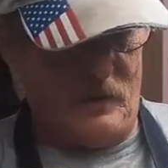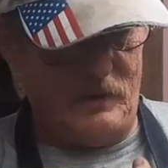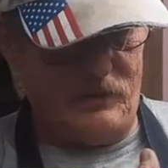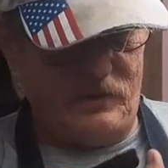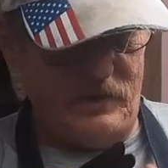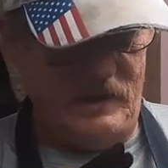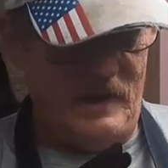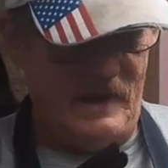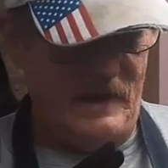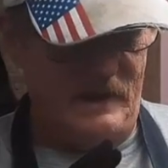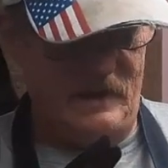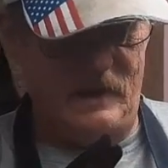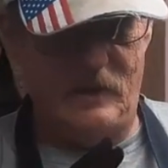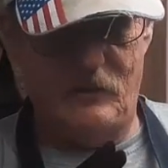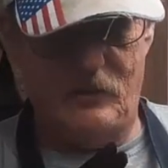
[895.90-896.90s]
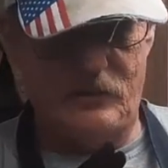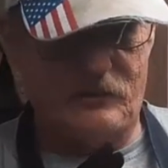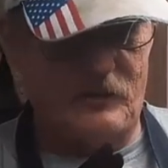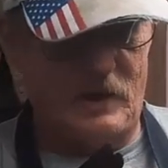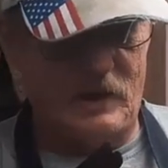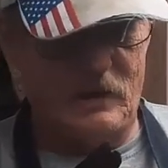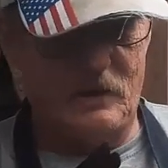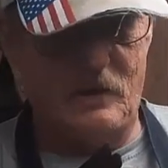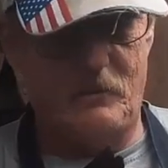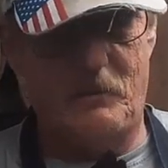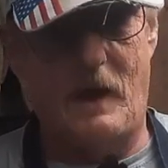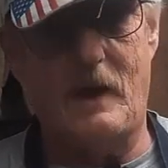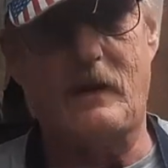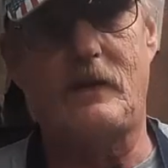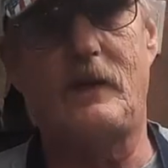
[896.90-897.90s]
once he ate, he was ready to go
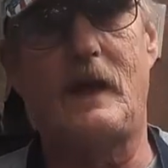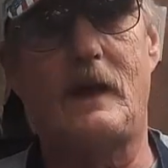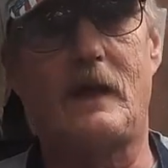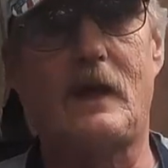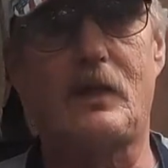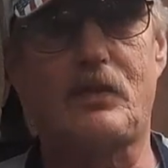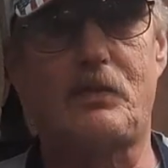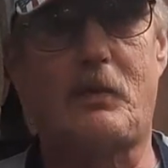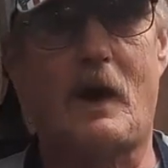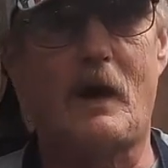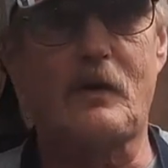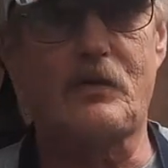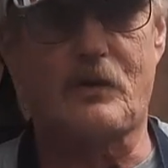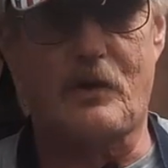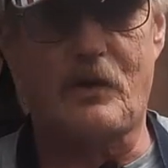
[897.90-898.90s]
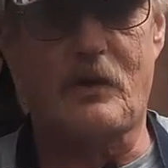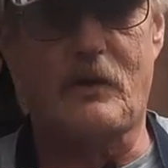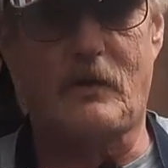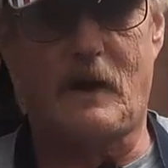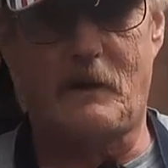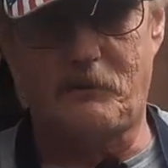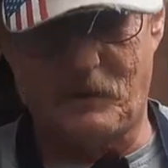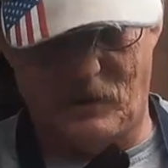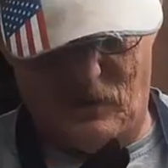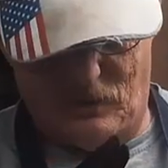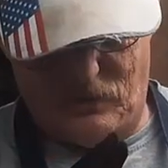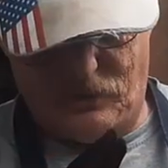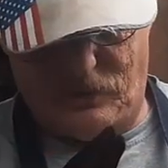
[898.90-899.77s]
back in that nest box, curl up, and go to